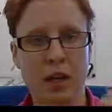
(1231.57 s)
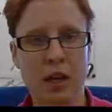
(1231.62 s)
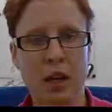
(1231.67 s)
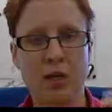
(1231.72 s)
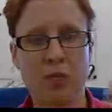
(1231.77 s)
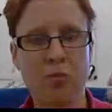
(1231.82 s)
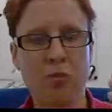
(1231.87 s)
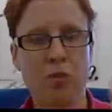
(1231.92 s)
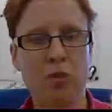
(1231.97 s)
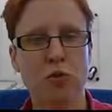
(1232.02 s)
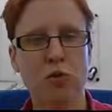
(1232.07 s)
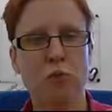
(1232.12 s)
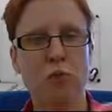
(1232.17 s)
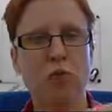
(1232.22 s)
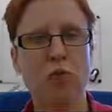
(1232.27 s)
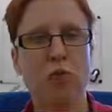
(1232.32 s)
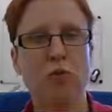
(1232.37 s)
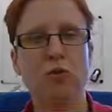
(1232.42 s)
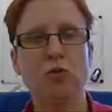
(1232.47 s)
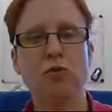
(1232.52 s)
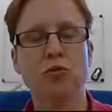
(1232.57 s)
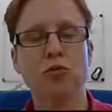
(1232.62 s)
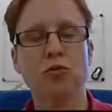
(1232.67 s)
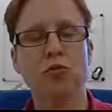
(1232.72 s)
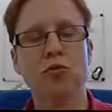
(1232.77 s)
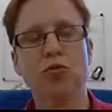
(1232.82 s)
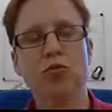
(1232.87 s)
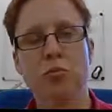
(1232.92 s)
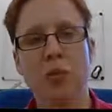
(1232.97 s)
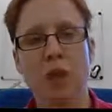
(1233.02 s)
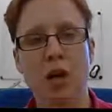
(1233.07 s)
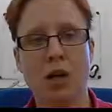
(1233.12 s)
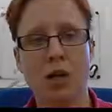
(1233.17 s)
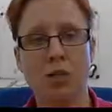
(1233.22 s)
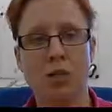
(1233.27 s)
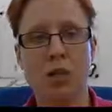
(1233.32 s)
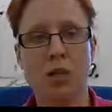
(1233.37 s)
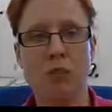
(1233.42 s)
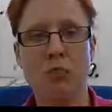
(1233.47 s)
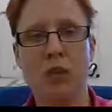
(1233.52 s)
Is it possible to
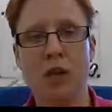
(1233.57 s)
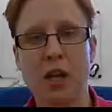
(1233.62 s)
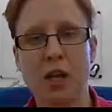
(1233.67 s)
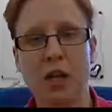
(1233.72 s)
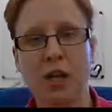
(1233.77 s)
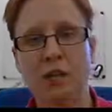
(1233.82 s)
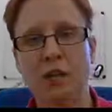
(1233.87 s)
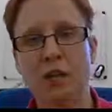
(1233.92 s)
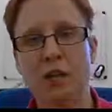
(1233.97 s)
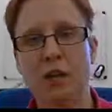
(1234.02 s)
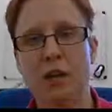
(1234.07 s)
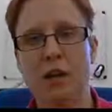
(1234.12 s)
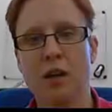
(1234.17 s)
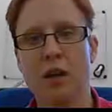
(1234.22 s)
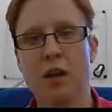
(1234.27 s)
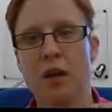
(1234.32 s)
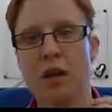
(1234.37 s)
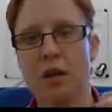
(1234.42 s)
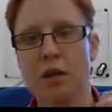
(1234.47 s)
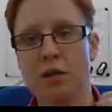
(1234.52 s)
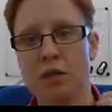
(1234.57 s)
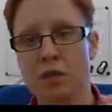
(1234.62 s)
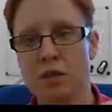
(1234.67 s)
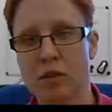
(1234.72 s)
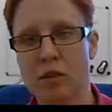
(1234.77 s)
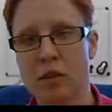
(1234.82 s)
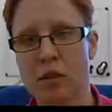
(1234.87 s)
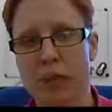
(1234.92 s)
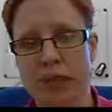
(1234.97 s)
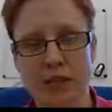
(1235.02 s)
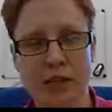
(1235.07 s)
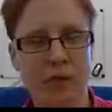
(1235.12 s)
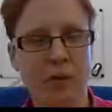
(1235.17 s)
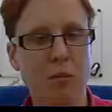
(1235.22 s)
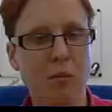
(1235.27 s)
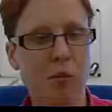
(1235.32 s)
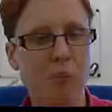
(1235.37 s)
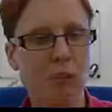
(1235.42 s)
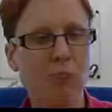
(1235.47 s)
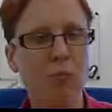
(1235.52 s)
simulate the
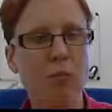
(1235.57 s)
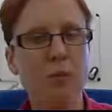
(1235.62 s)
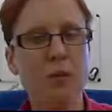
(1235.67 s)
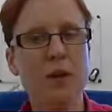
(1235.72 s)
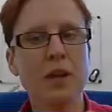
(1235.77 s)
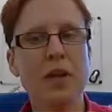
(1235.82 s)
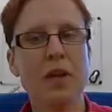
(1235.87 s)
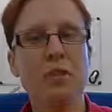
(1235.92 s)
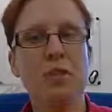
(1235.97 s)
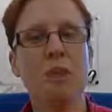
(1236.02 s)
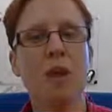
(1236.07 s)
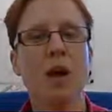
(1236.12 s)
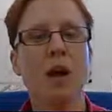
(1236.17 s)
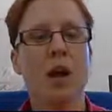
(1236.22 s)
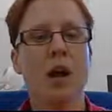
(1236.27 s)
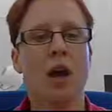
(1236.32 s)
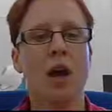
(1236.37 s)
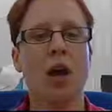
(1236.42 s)
finite element of a beam?